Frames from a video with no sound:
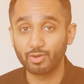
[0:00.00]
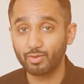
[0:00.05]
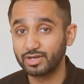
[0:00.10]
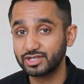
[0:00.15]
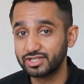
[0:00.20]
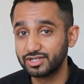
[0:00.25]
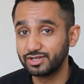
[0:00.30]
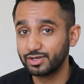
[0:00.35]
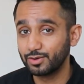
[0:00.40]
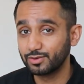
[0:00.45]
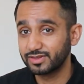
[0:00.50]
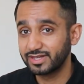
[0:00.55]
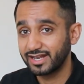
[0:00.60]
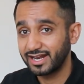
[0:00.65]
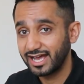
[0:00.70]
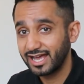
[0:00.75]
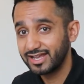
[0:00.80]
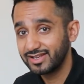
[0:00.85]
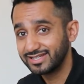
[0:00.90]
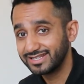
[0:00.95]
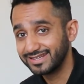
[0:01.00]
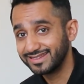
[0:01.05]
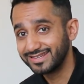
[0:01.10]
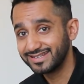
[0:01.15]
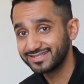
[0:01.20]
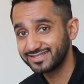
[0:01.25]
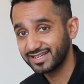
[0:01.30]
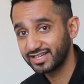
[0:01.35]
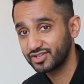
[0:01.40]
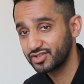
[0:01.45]
I want to note that I did
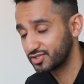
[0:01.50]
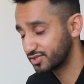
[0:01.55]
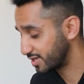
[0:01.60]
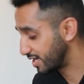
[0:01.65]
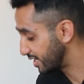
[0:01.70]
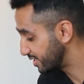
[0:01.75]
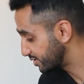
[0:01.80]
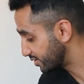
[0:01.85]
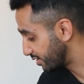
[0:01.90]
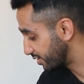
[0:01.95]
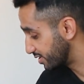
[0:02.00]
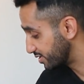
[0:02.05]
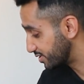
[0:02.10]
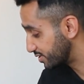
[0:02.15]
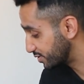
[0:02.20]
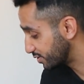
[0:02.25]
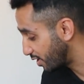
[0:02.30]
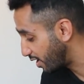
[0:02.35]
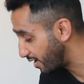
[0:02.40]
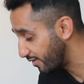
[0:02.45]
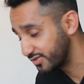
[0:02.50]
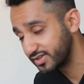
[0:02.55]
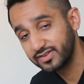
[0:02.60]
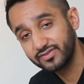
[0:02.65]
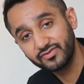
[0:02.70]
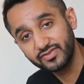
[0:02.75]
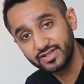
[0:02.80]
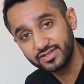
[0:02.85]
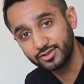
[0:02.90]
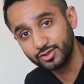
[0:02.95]
this exercise on a soft
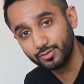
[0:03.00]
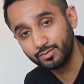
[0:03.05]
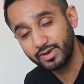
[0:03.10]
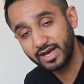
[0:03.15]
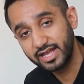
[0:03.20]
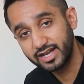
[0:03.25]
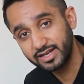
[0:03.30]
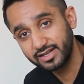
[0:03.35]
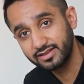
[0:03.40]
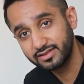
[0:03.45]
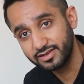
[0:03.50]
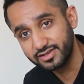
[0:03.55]
physio bed.